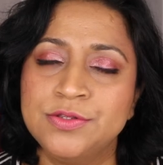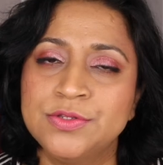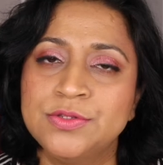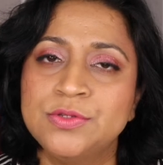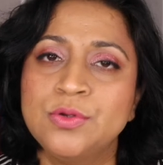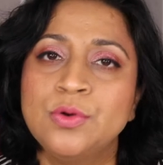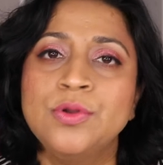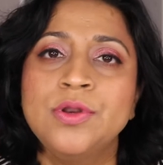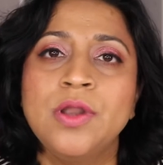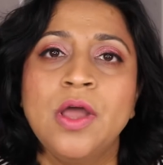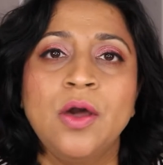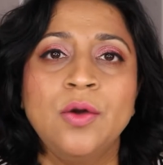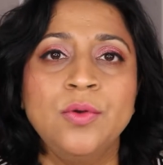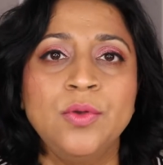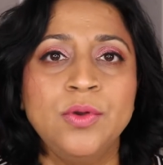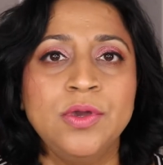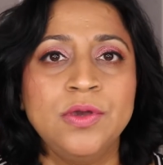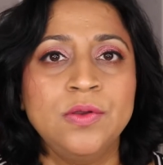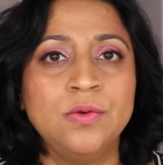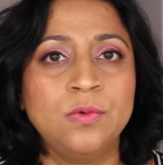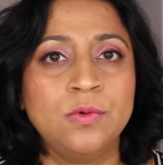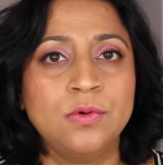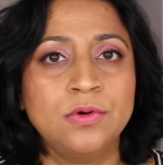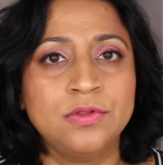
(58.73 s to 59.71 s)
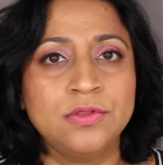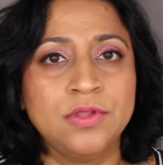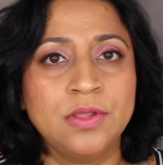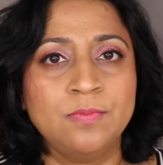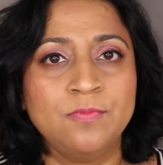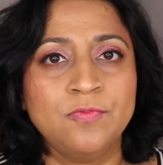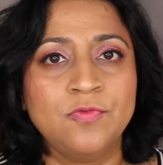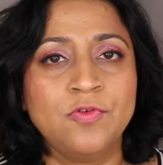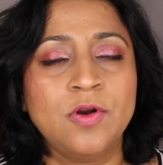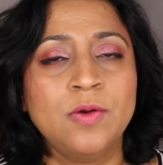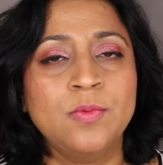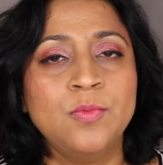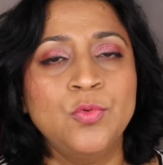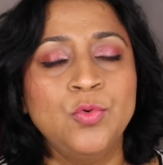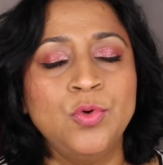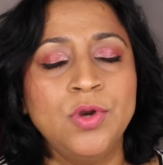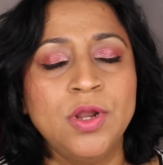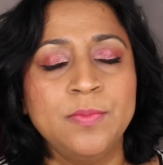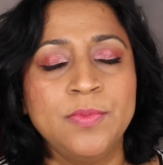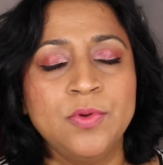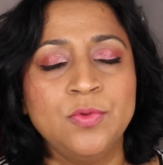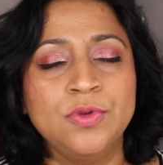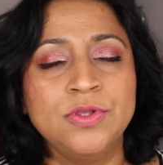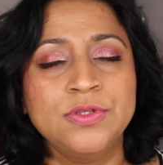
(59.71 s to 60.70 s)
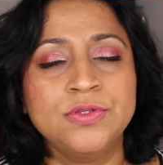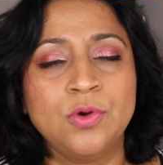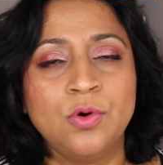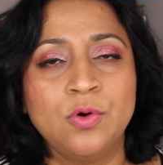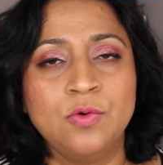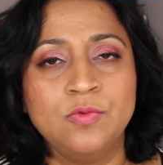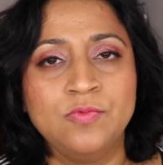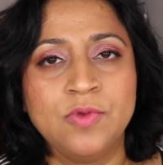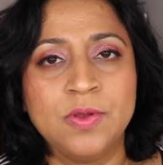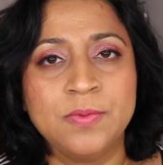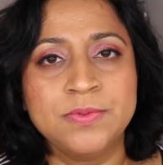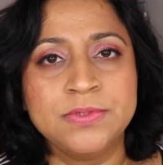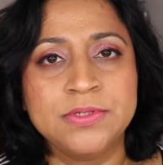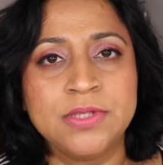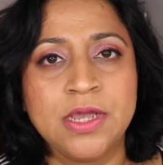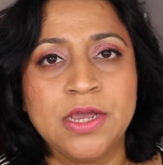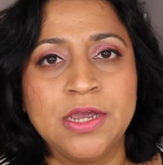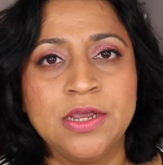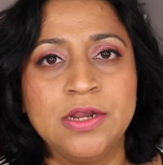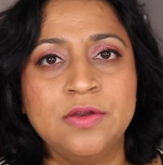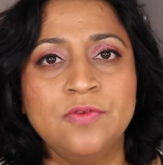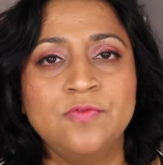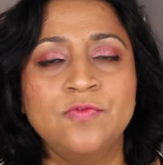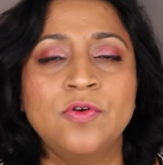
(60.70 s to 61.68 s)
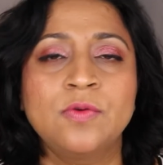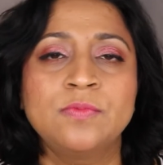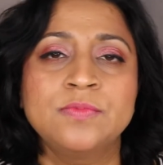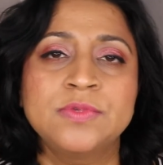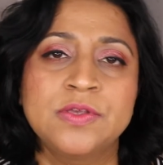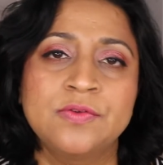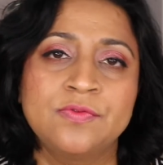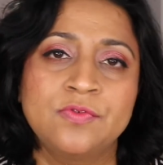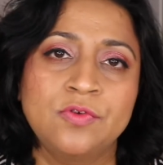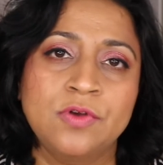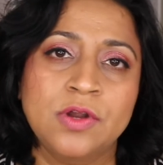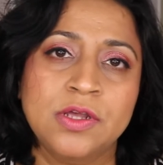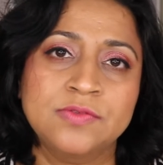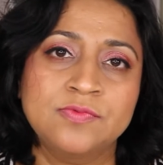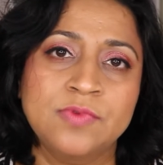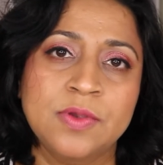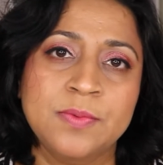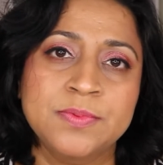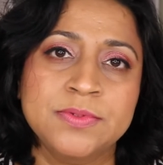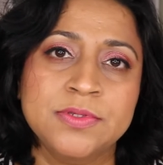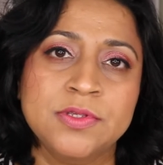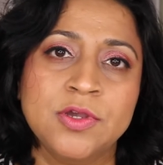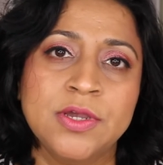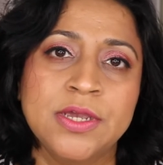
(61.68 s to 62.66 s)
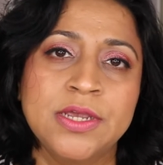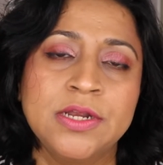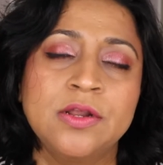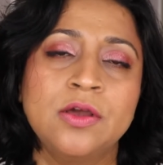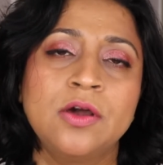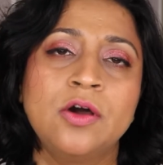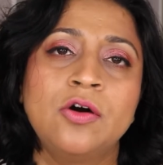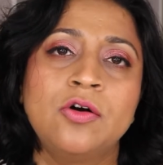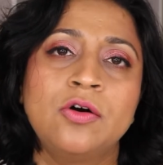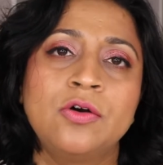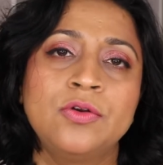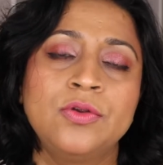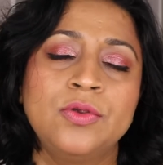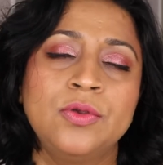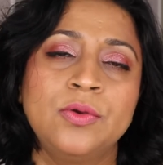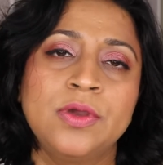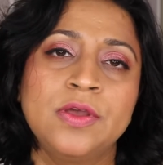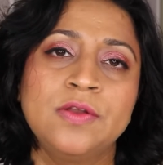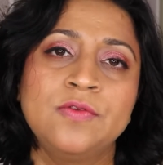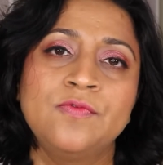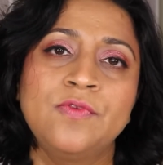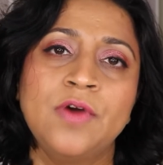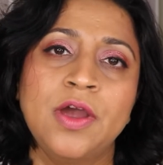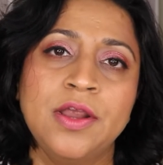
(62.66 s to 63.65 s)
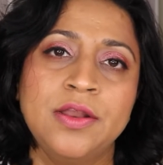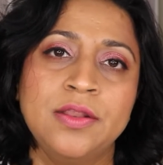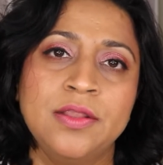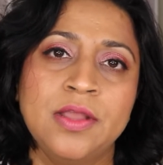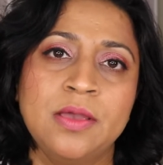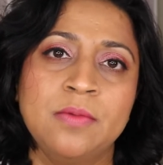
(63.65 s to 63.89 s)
So now you can order them from Huda Beauty's own website, from Sephora's website, or you can find